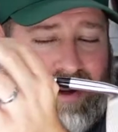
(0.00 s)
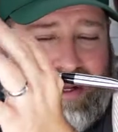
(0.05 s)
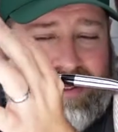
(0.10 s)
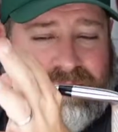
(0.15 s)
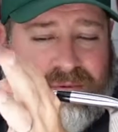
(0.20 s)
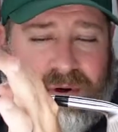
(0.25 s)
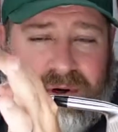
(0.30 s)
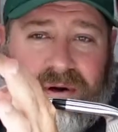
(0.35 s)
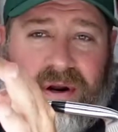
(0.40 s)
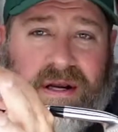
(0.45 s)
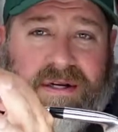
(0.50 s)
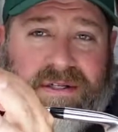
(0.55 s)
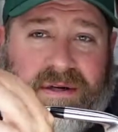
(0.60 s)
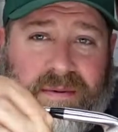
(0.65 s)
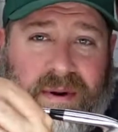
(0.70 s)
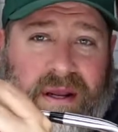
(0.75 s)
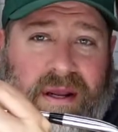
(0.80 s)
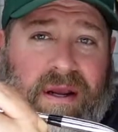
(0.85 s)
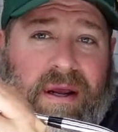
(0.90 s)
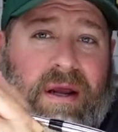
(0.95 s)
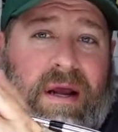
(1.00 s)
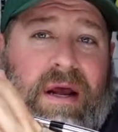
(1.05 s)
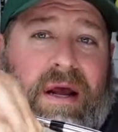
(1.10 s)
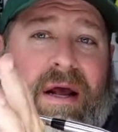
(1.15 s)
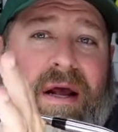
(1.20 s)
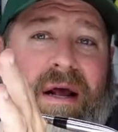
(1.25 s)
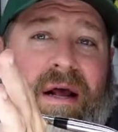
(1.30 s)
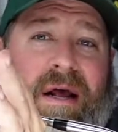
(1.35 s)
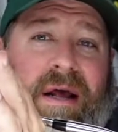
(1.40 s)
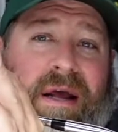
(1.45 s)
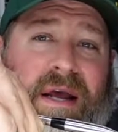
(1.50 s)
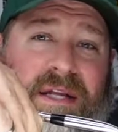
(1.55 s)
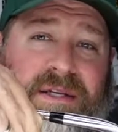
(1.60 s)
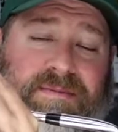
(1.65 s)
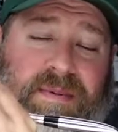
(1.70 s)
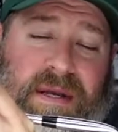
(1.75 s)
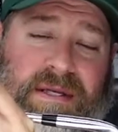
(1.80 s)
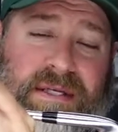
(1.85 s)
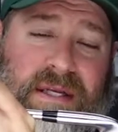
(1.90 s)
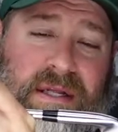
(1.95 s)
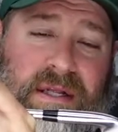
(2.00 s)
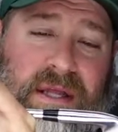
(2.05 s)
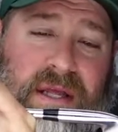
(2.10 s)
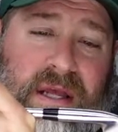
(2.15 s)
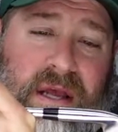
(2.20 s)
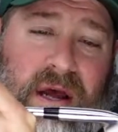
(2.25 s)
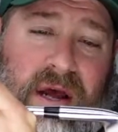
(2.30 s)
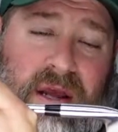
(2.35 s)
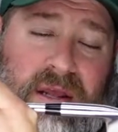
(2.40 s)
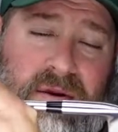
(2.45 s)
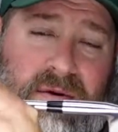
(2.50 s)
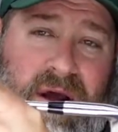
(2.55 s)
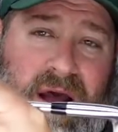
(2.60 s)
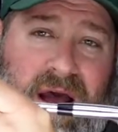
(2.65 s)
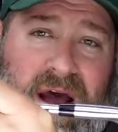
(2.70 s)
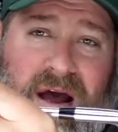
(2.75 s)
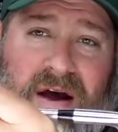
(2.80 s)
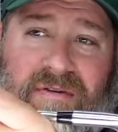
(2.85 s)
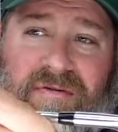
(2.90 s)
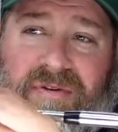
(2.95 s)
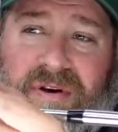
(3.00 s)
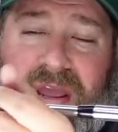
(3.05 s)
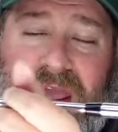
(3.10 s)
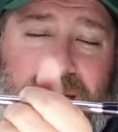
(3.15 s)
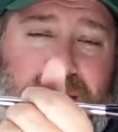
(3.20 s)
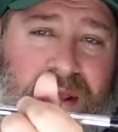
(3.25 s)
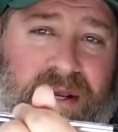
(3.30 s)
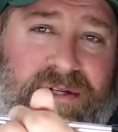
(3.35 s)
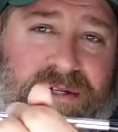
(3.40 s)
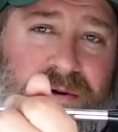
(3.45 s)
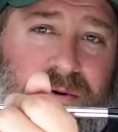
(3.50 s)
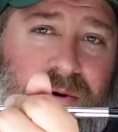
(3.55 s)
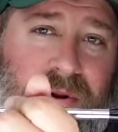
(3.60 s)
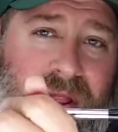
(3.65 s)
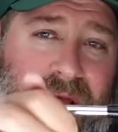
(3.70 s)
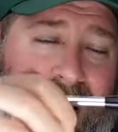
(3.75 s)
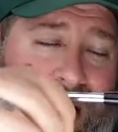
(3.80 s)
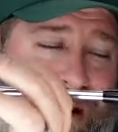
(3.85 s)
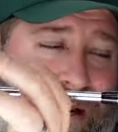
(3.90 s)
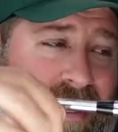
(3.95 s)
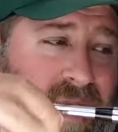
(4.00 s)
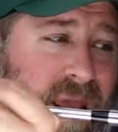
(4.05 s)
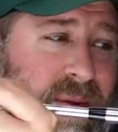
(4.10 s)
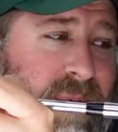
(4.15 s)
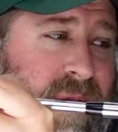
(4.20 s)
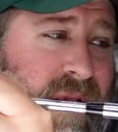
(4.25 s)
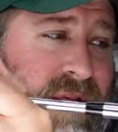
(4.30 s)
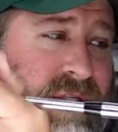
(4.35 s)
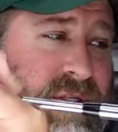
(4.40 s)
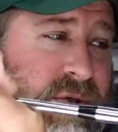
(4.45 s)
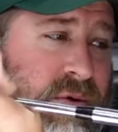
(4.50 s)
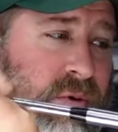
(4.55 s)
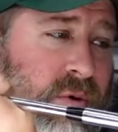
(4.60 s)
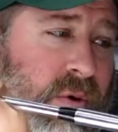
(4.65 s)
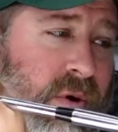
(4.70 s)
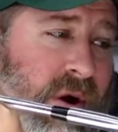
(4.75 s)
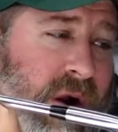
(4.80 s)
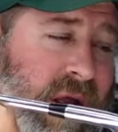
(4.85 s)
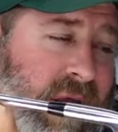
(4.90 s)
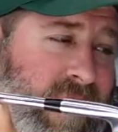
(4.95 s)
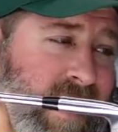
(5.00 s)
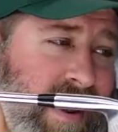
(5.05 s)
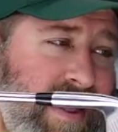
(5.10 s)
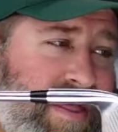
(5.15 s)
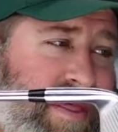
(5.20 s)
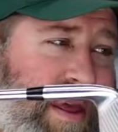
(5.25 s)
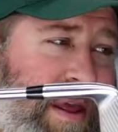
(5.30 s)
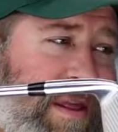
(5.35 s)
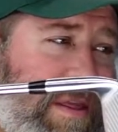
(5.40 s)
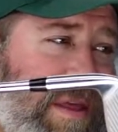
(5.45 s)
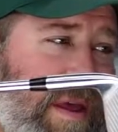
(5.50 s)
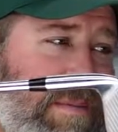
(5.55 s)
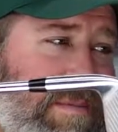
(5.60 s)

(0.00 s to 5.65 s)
because when you're customing, it's basically you have KBS Tour Light, KBS Tour, and then I think they